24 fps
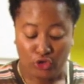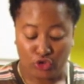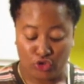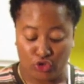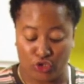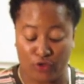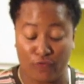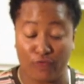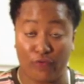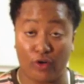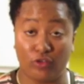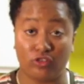so
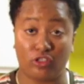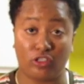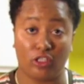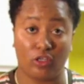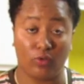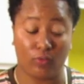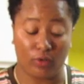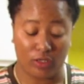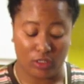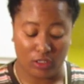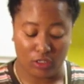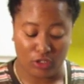the first
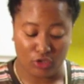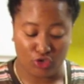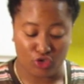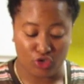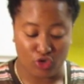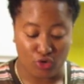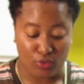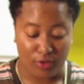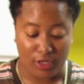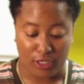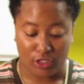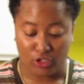thing we're going to
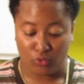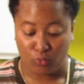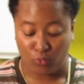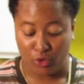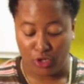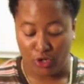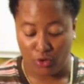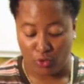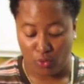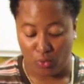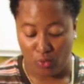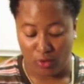do is
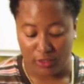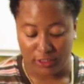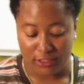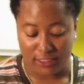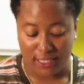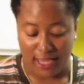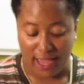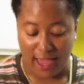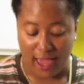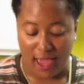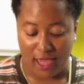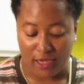we are going
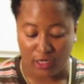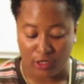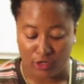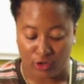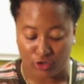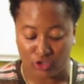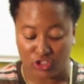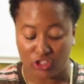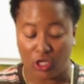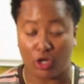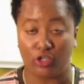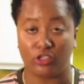to add in
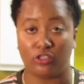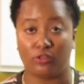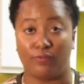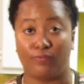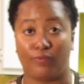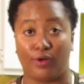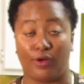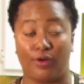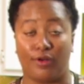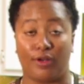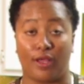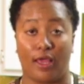our salsa
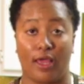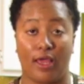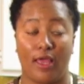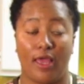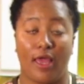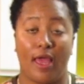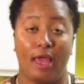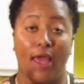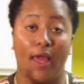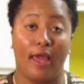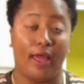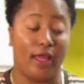verde
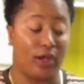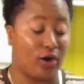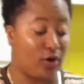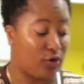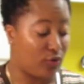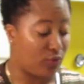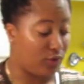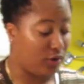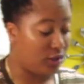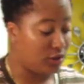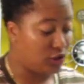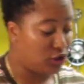and our
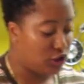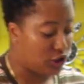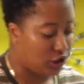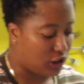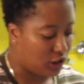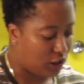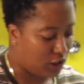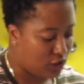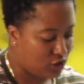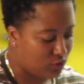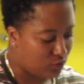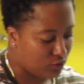green
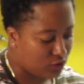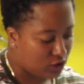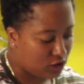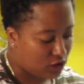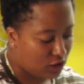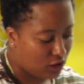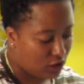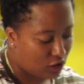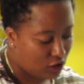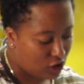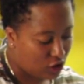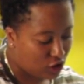chilies. We're just
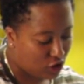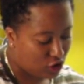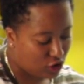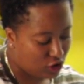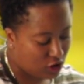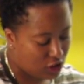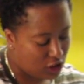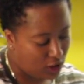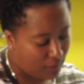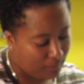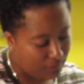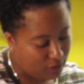going to
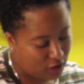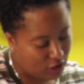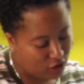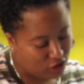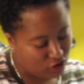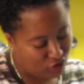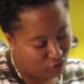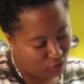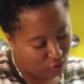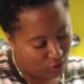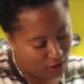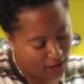dump
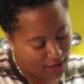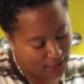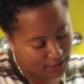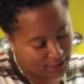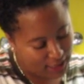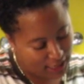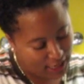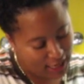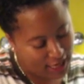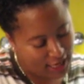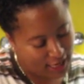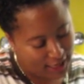this
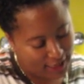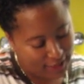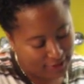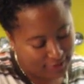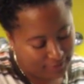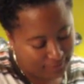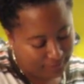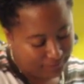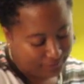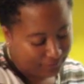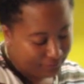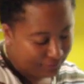right
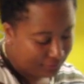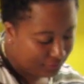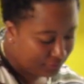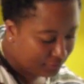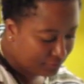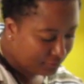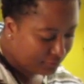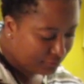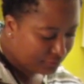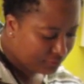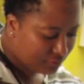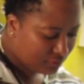in,
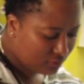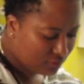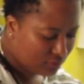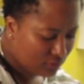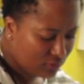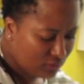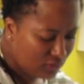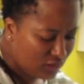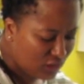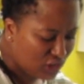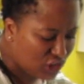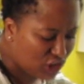
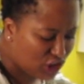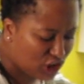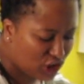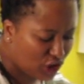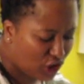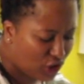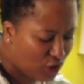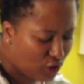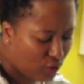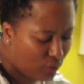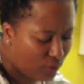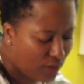
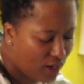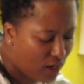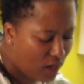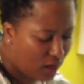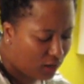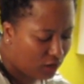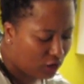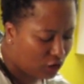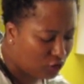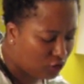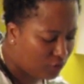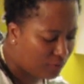stir it
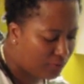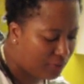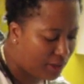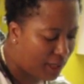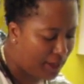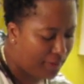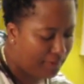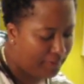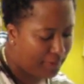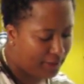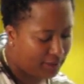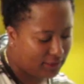around a little
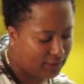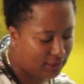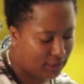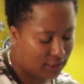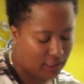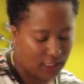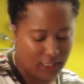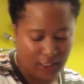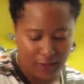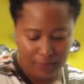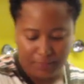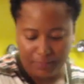bit, mix it
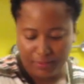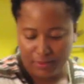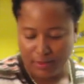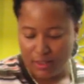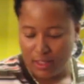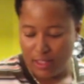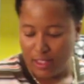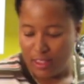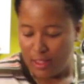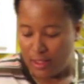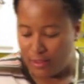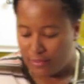up.
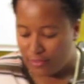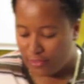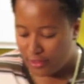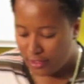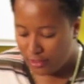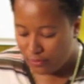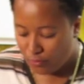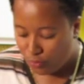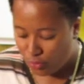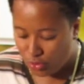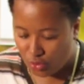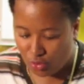
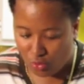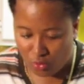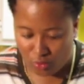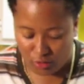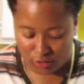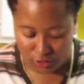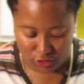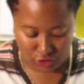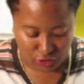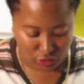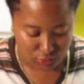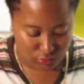Then we're
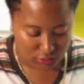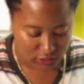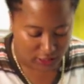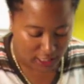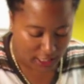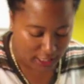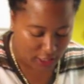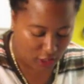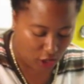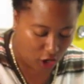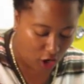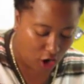going to
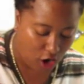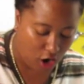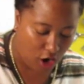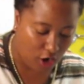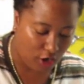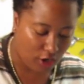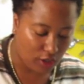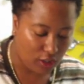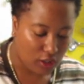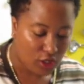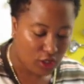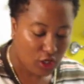take
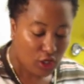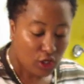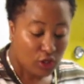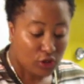our